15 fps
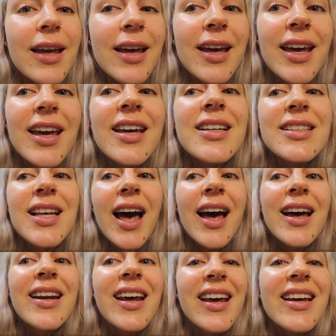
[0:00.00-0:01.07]
He's
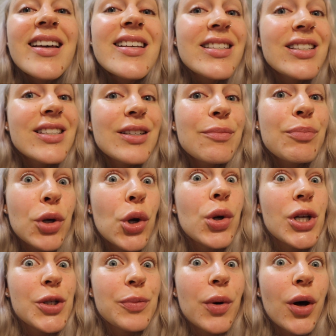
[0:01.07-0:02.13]
had his
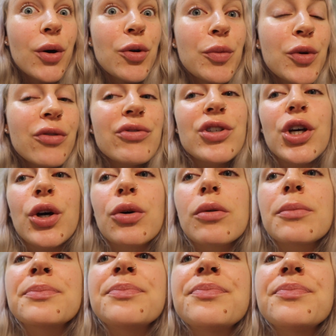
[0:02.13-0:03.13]
beauty spot removed too.